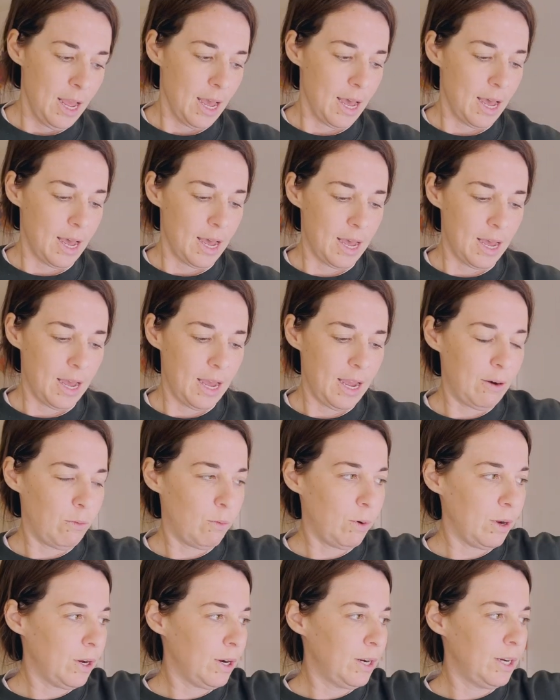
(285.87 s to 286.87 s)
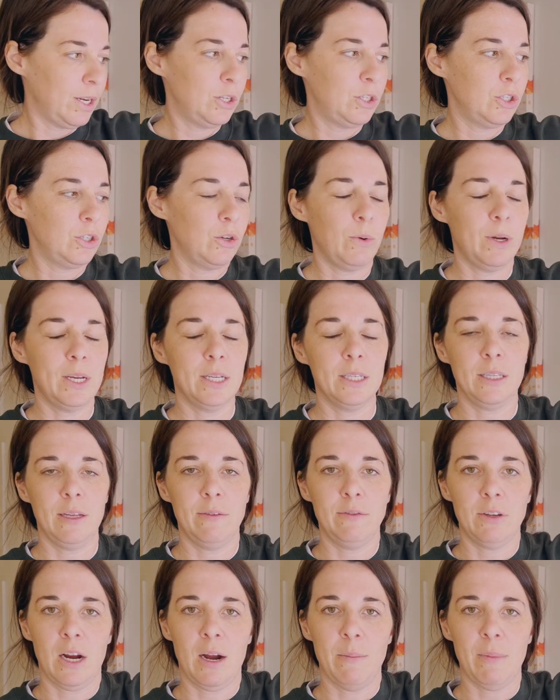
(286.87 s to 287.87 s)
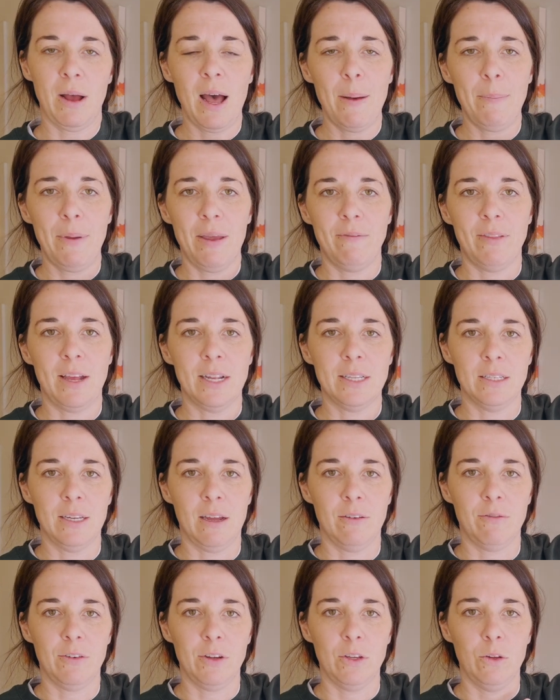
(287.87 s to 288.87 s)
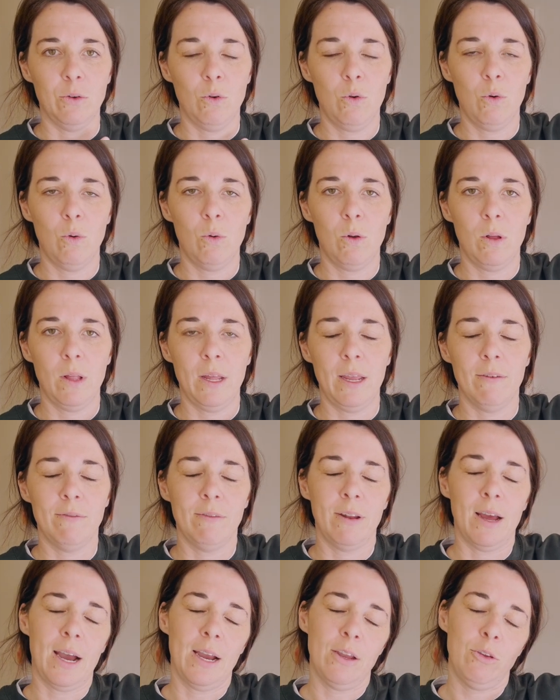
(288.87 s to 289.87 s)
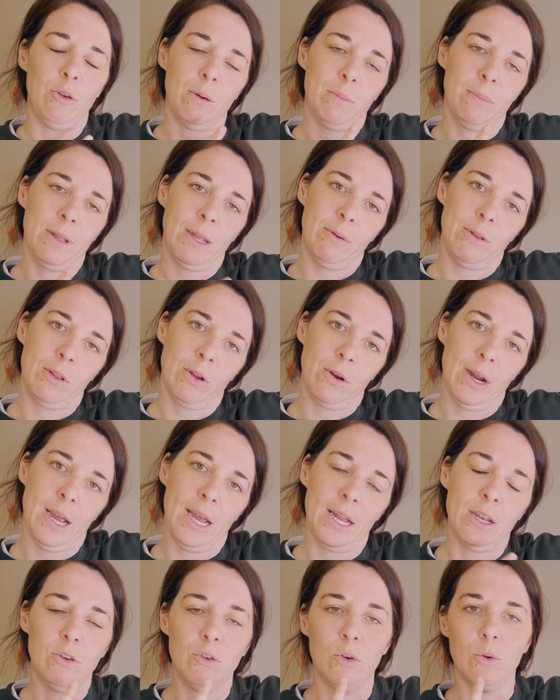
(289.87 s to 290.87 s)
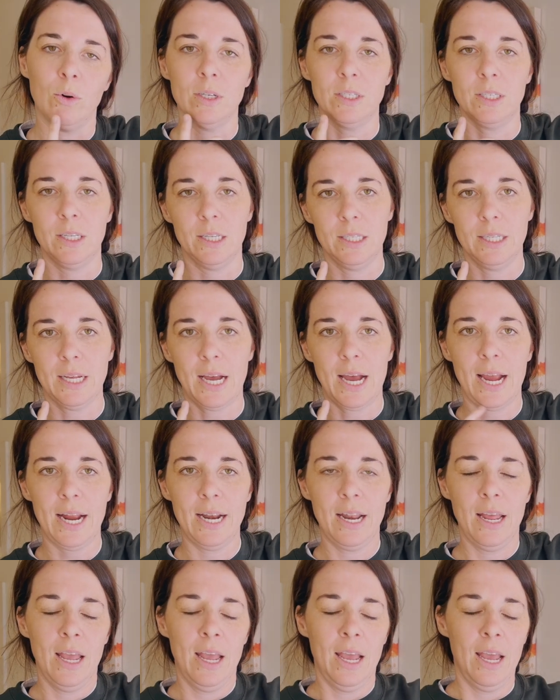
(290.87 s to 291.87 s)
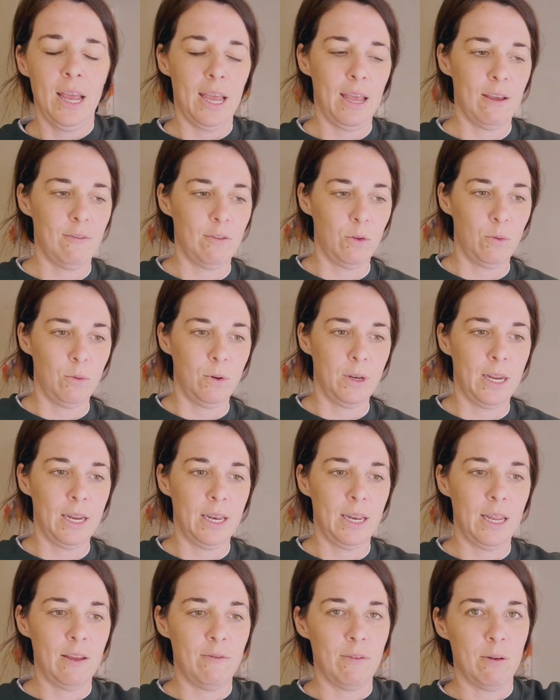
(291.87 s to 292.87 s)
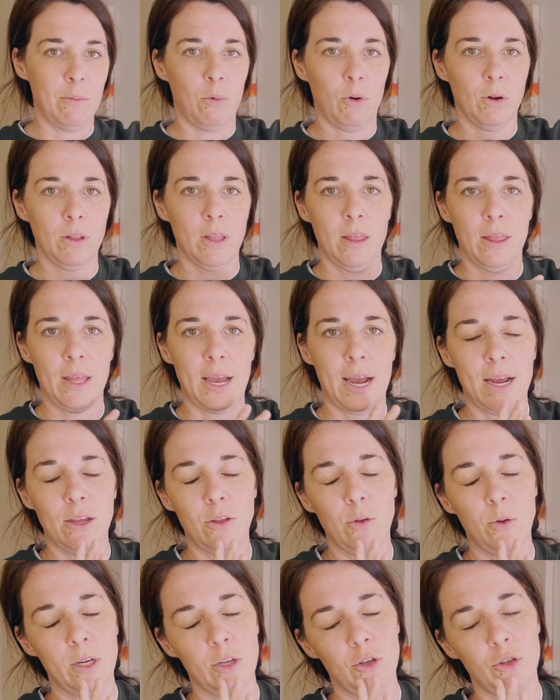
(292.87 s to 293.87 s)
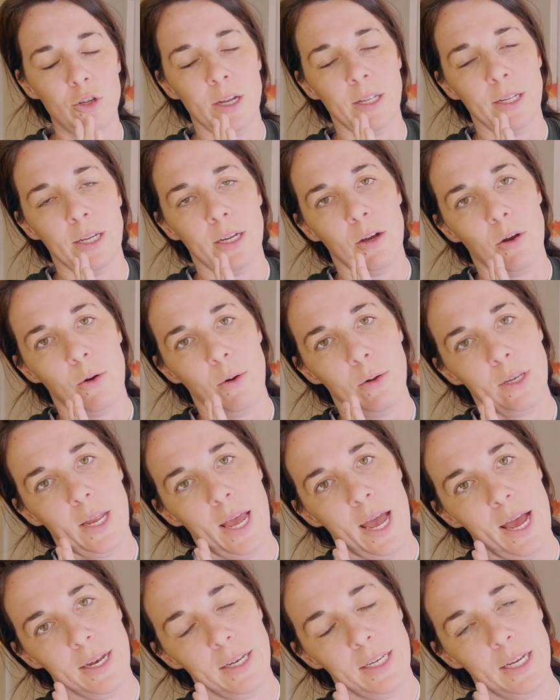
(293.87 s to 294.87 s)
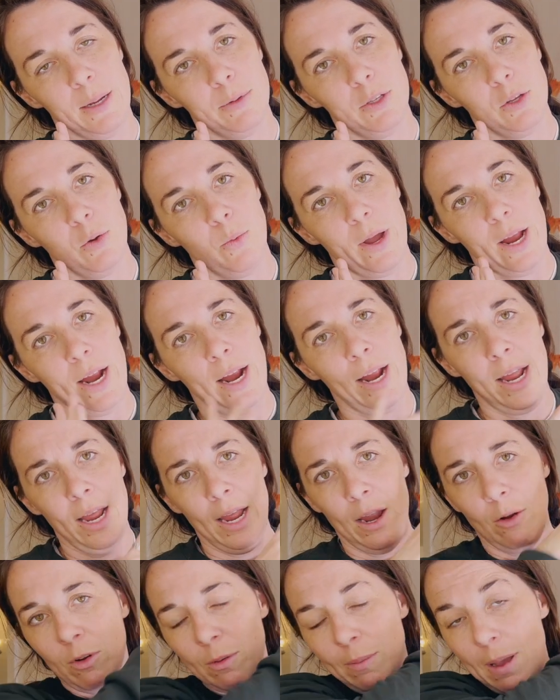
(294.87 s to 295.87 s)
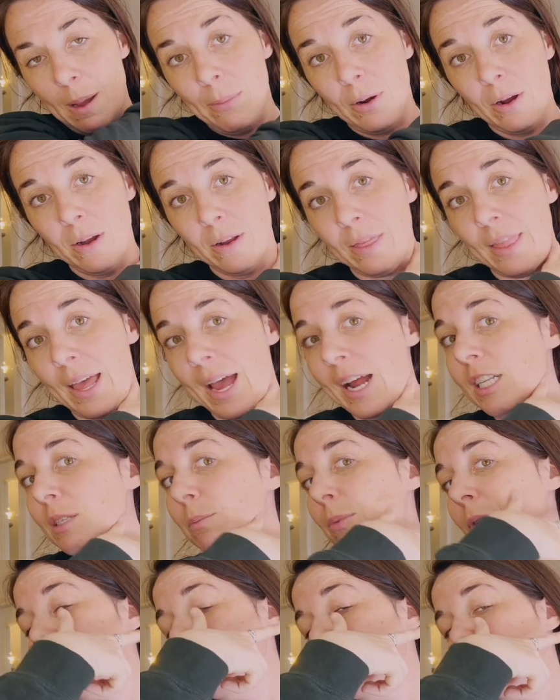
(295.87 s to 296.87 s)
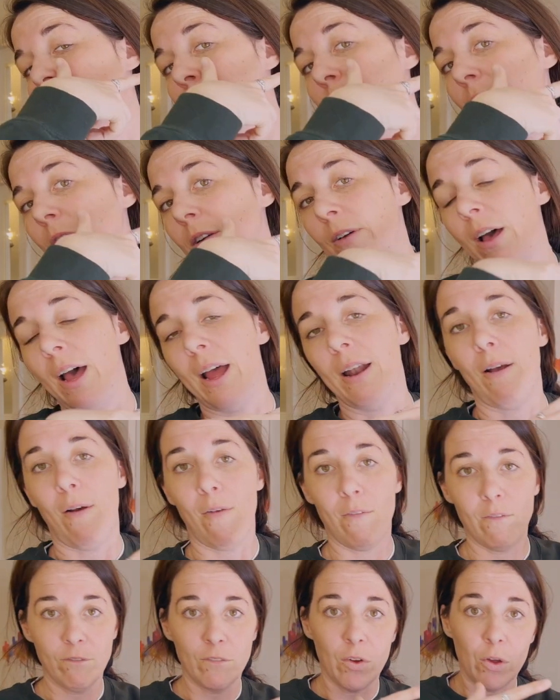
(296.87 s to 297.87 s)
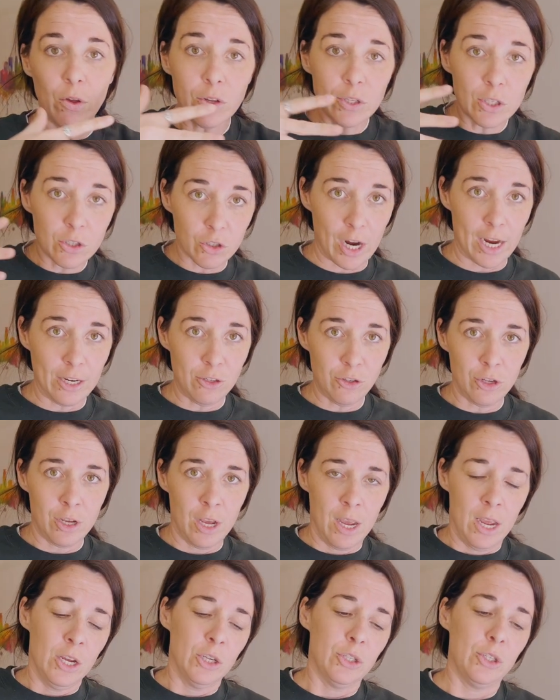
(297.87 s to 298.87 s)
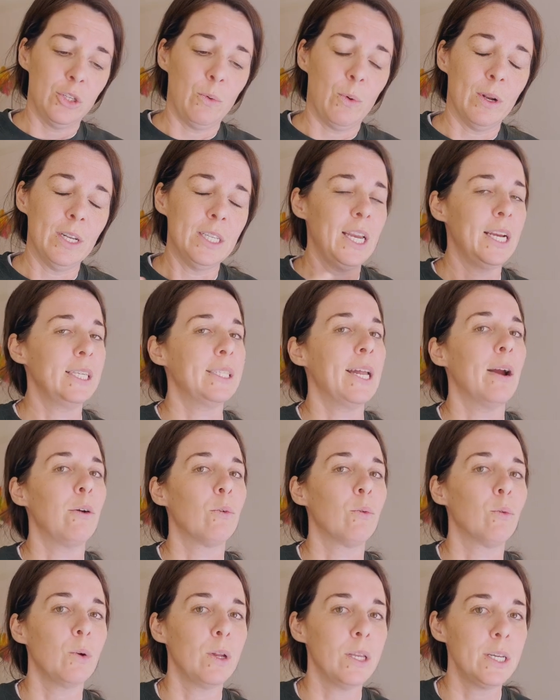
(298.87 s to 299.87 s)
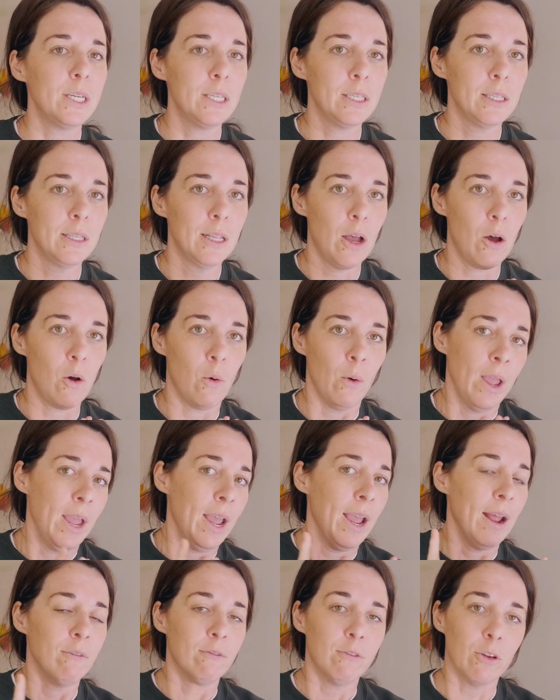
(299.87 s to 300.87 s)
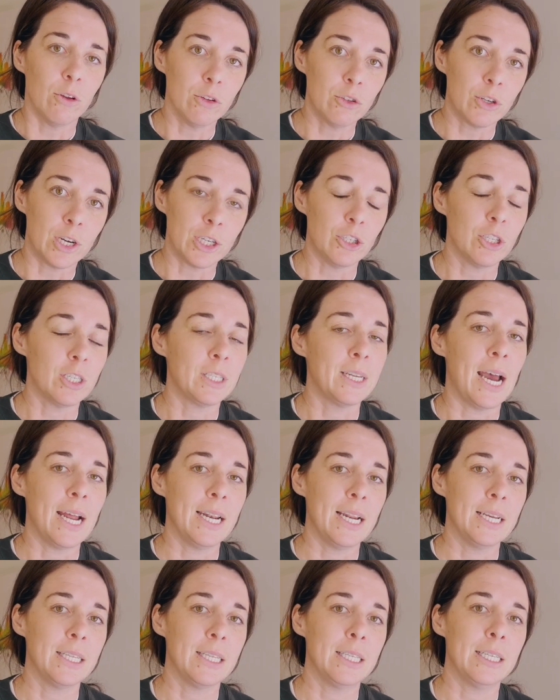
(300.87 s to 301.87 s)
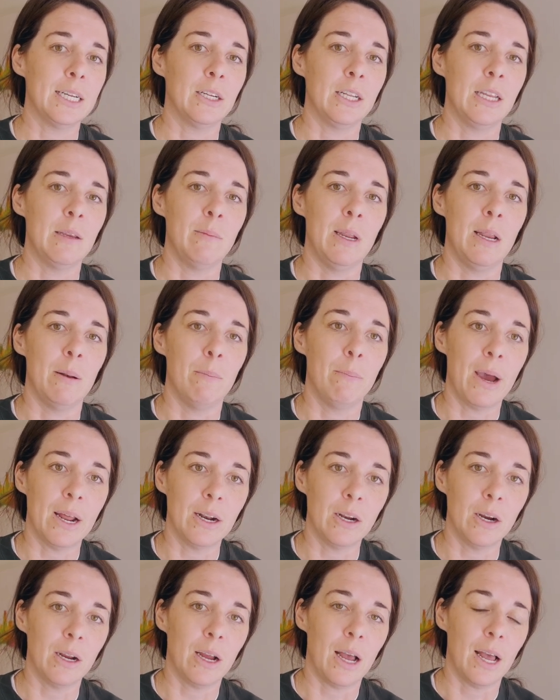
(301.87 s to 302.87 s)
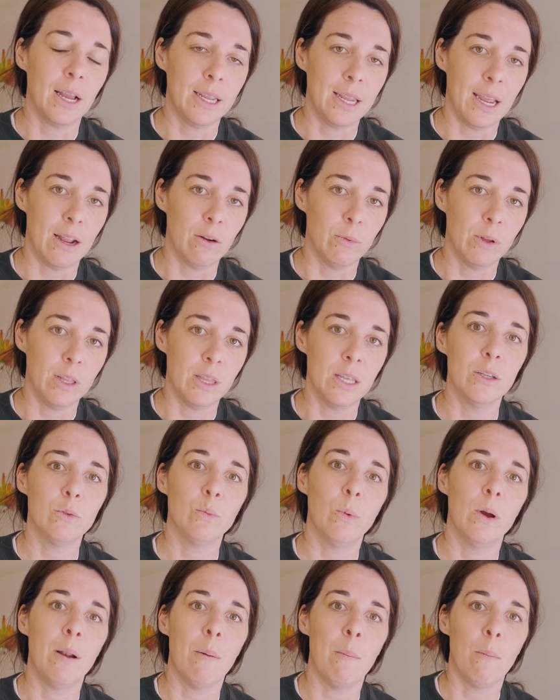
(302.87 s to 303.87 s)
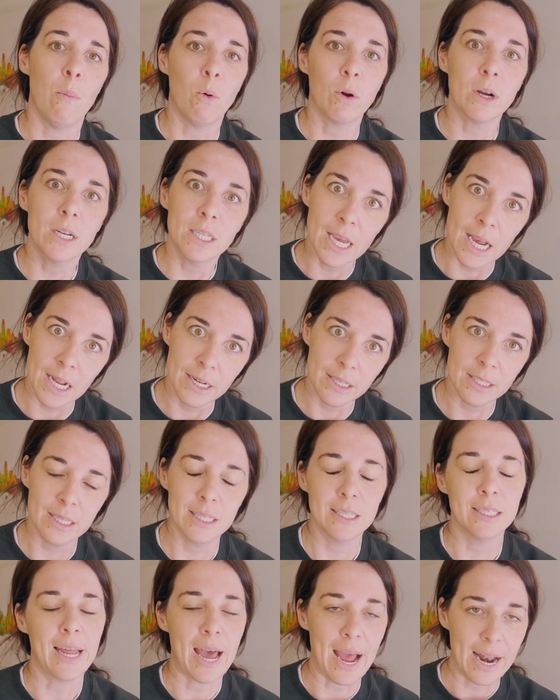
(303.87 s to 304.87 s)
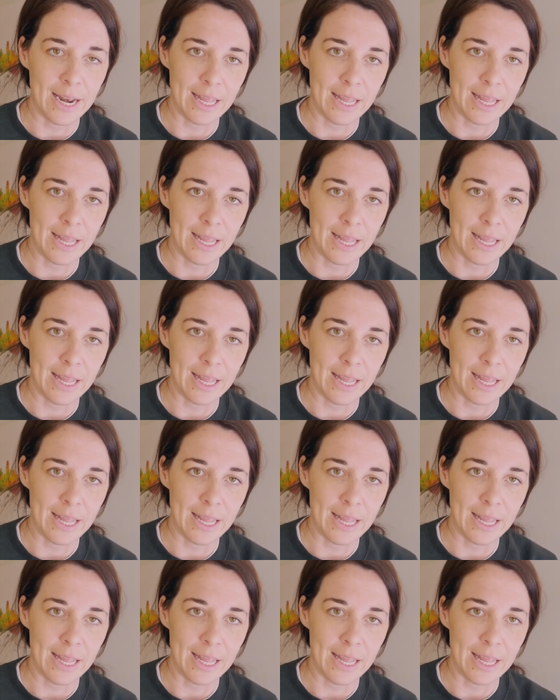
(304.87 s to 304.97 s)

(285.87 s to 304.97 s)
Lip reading: And what you're going to do is lift arm up. If that's enough for you, cool. If not, you can play with your head towards the side. If you need even more than that, you can gently go head tips away. Remember, that's putting your nerve on full stretch. So you want to take that really slow, and full stretch does not necessarily mean better. Again, with this one, more intense does not